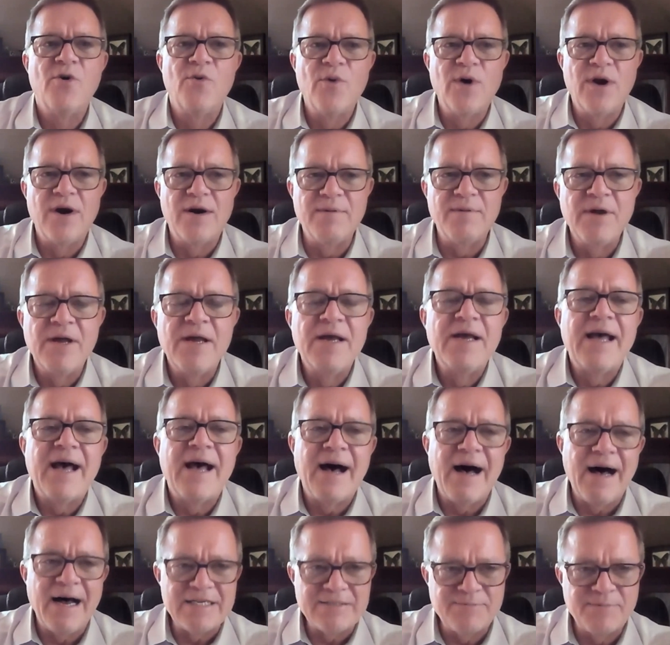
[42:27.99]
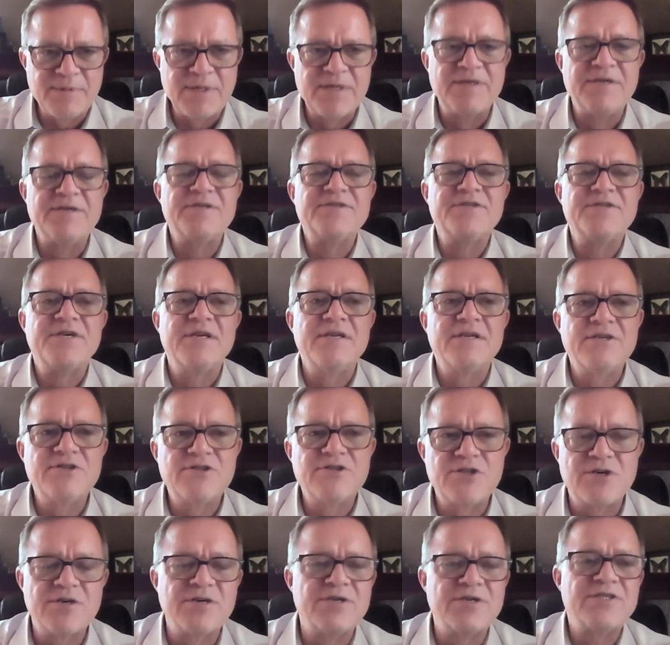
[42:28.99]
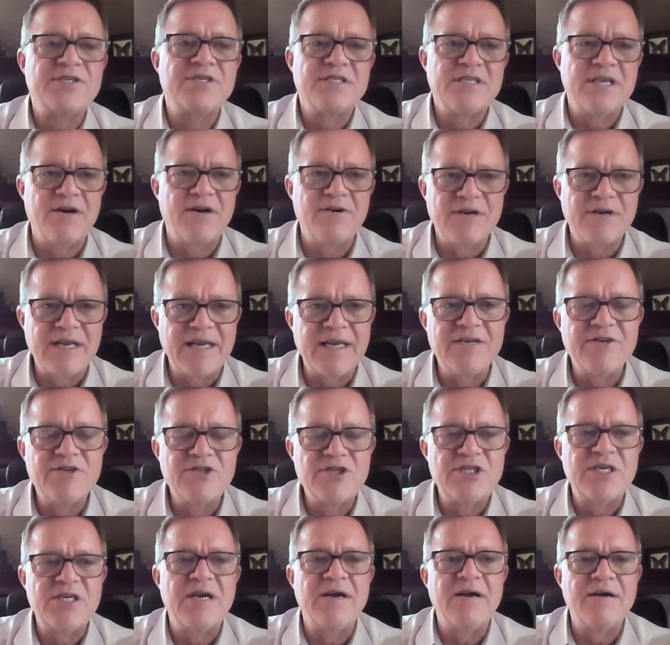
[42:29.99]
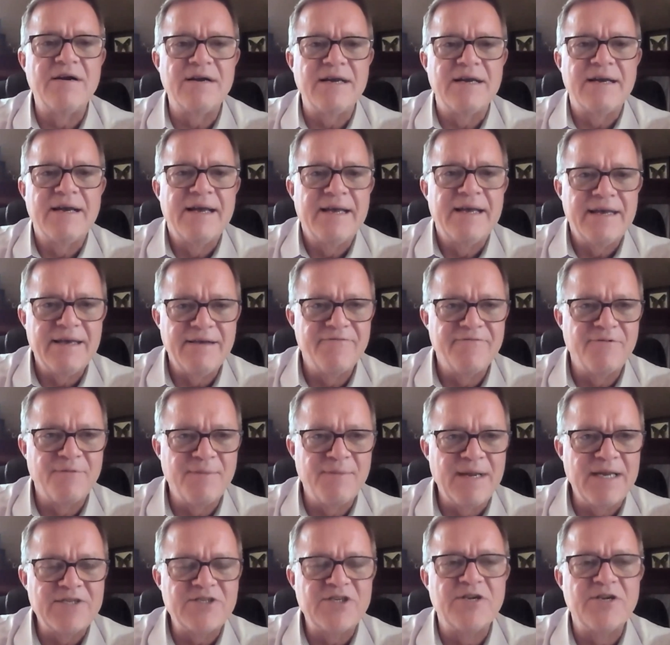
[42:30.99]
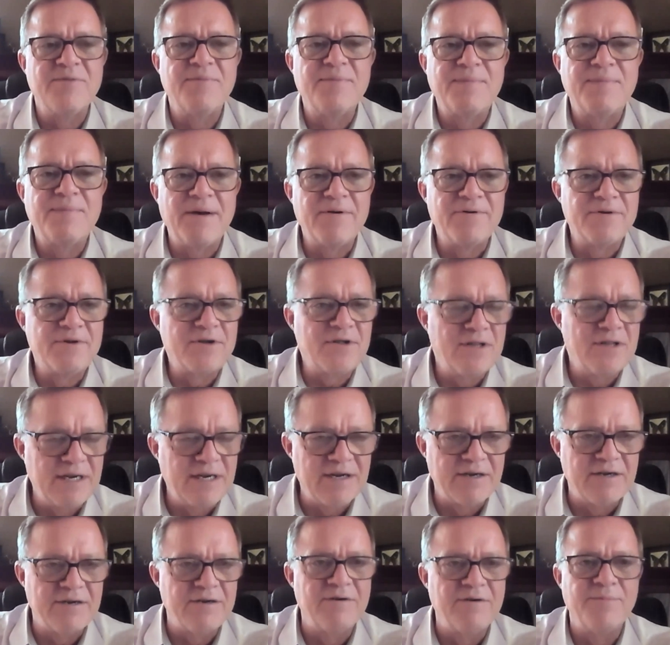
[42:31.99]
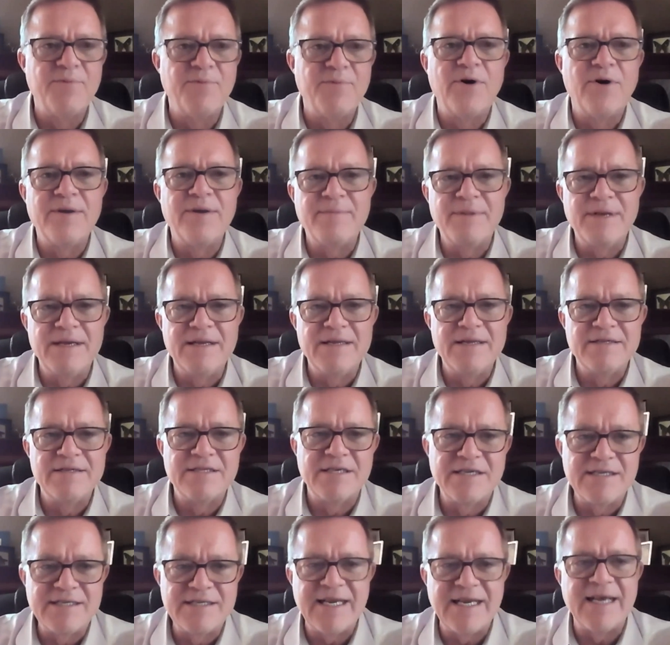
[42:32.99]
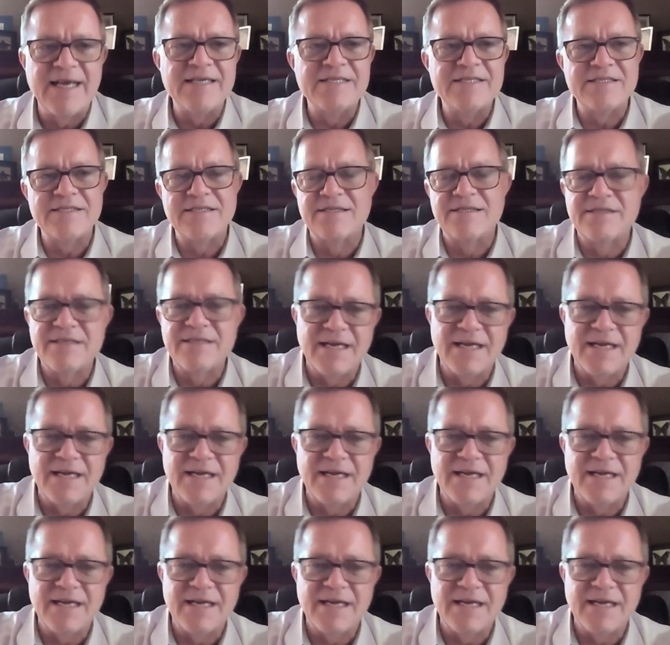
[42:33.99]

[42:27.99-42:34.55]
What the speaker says: where hospitals and insurers, et cetera, can share information about clinical appointments and test